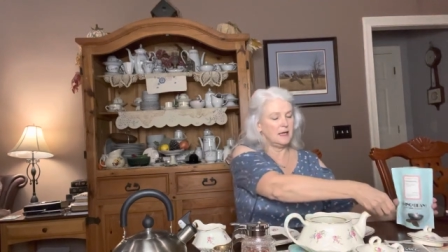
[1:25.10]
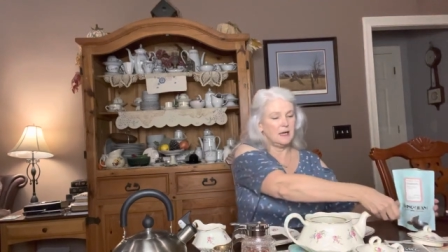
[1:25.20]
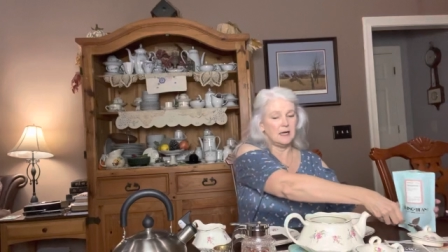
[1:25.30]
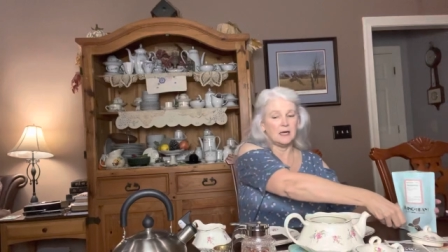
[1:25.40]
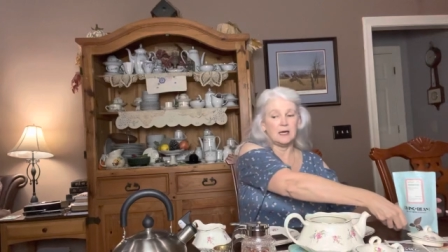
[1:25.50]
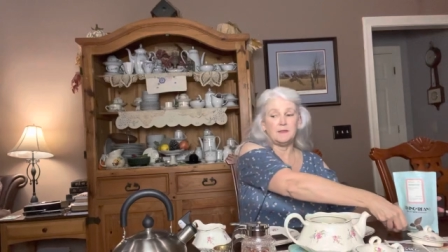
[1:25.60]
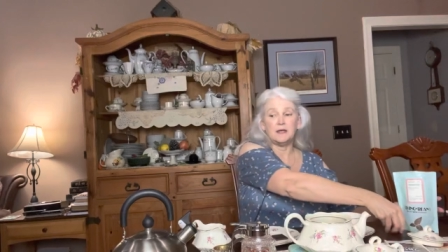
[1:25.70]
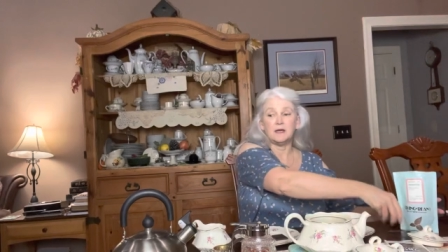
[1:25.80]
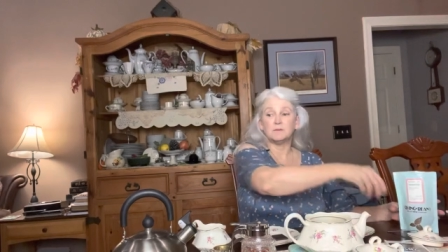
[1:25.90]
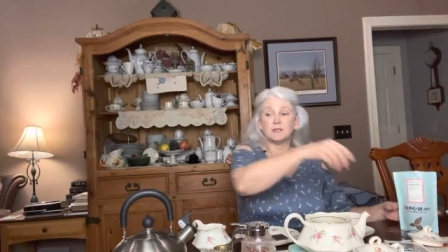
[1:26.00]
And then
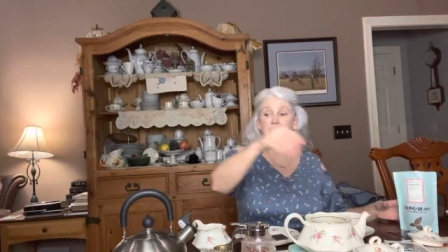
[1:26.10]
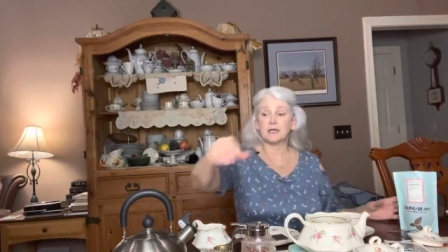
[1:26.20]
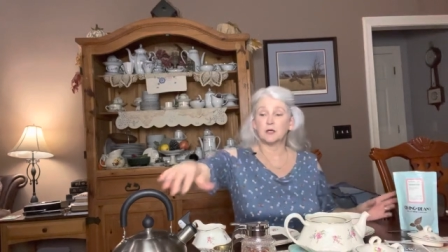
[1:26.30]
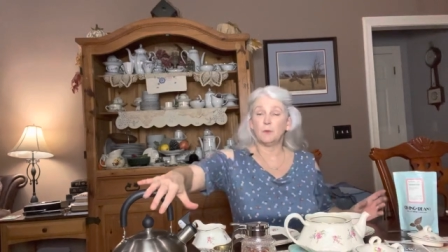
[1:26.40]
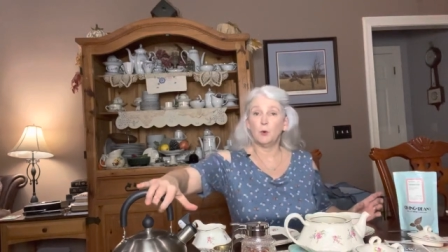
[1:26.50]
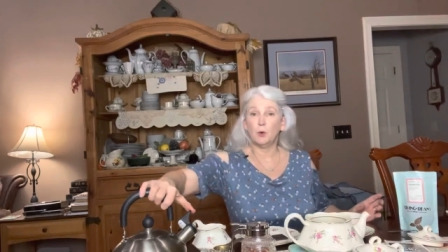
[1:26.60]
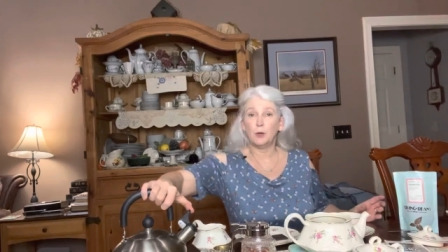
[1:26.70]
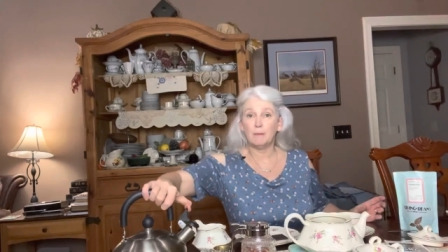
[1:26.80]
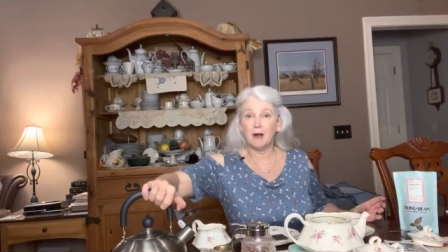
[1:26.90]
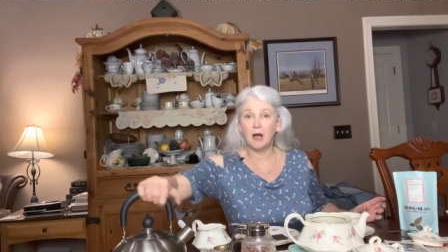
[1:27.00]
I'm just going to
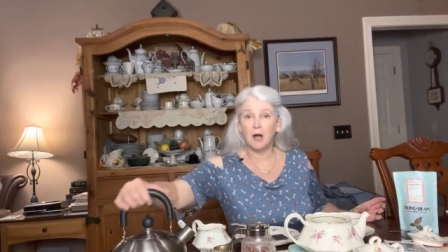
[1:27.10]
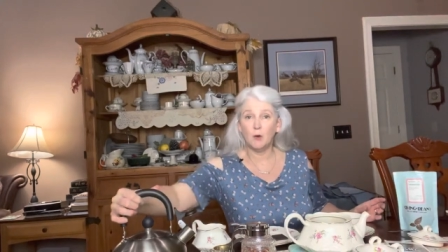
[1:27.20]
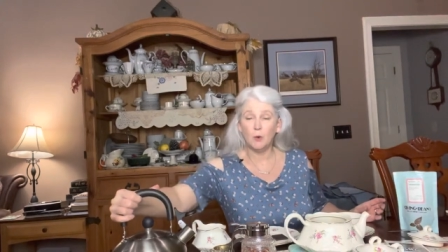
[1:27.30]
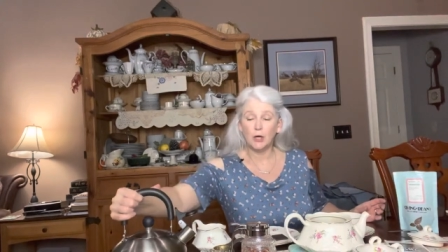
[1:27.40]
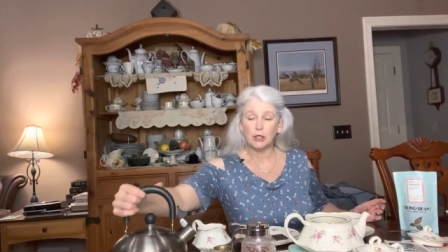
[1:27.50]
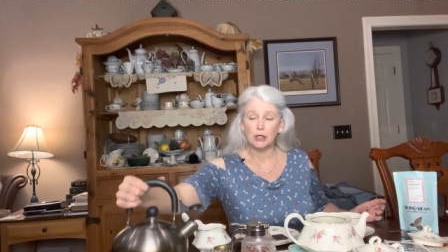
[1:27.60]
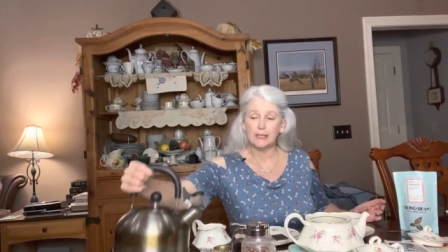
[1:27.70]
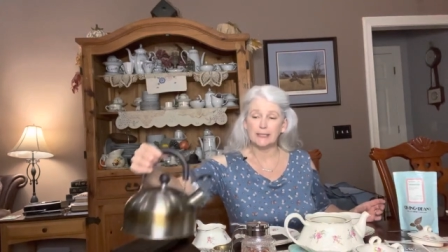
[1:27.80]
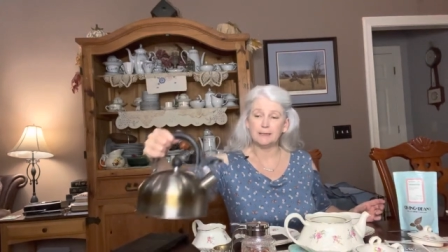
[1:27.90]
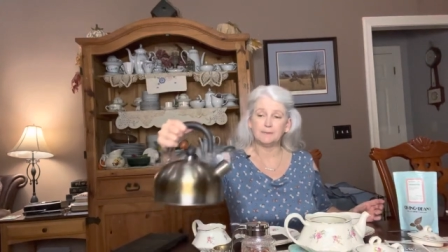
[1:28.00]
pour my hot water
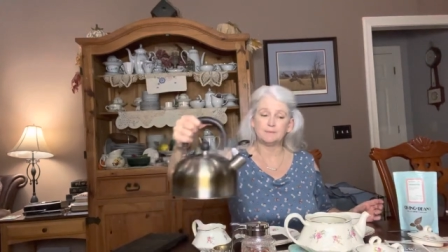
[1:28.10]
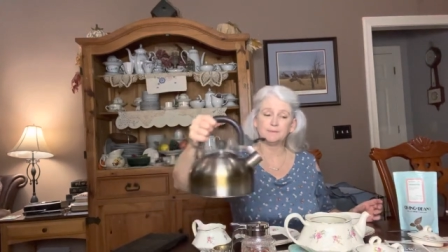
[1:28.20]
in.